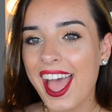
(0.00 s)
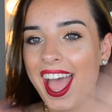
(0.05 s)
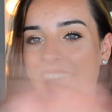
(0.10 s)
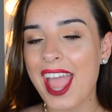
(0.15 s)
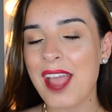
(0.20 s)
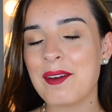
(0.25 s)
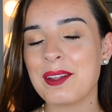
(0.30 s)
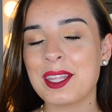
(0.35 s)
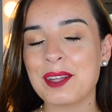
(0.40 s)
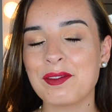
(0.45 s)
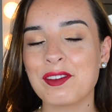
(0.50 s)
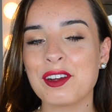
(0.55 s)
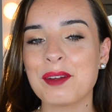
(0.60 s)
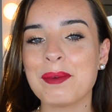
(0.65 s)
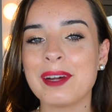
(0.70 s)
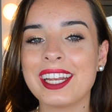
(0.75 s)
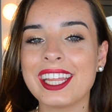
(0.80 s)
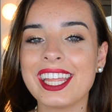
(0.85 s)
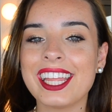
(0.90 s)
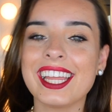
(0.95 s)
Hey, what's up
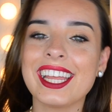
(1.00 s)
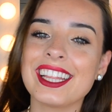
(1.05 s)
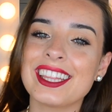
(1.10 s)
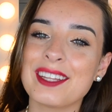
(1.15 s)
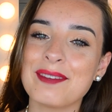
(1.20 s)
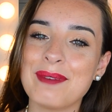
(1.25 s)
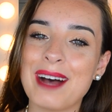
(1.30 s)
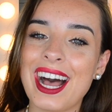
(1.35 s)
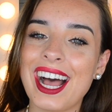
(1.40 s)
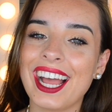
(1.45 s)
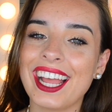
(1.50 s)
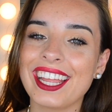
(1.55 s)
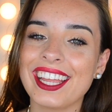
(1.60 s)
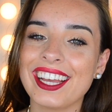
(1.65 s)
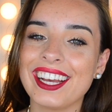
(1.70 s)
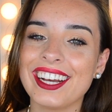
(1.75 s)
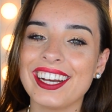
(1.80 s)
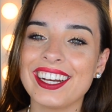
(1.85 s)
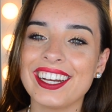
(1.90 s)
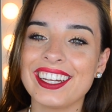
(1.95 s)
everybody? It's
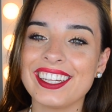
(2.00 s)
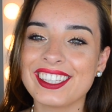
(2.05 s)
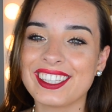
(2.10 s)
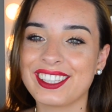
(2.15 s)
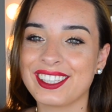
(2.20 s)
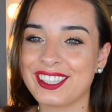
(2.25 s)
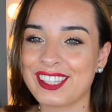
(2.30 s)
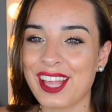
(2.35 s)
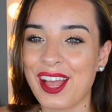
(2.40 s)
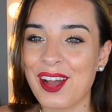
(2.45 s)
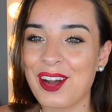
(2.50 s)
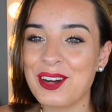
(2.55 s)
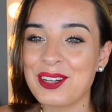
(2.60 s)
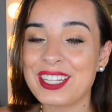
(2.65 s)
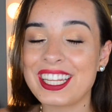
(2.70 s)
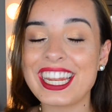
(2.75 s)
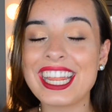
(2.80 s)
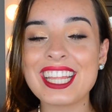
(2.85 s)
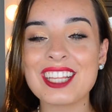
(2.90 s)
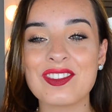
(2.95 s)
Amaya. So
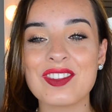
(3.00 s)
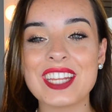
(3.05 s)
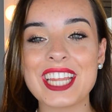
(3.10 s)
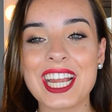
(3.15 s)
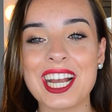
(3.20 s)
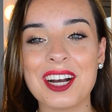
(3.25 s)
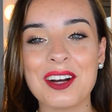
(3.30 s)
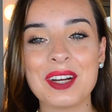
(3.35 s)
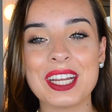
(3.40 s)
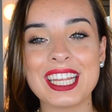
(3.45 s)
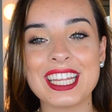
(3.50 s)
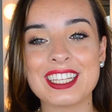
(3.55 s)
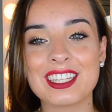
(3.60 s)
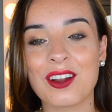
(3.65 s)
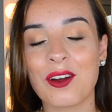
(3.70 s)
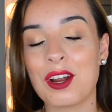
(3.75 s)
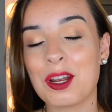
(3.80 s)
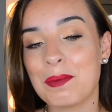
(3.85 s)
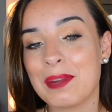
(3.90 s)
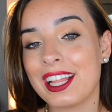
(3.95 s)
today's video is
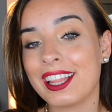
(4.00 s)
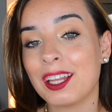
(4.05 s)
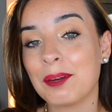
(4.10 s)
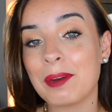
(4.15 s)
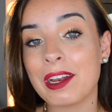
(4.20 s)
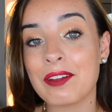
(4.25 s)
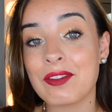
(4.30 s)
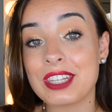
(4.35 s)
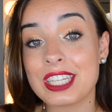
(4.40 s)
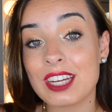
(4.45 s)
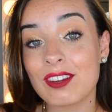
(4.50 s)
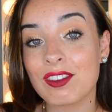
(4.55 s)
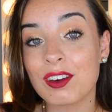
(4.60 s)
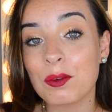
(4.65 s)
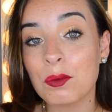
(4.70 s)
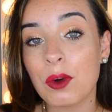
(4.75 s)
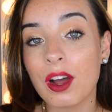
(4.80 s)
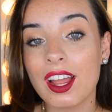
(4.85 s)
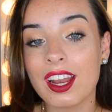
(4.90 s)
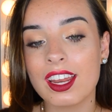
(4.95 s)
going to be a little bit of a
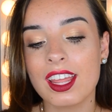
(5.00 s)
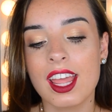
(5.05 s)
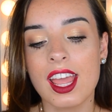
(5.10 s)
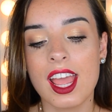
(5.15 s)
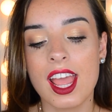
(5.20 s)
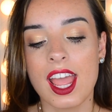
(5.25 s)
different one.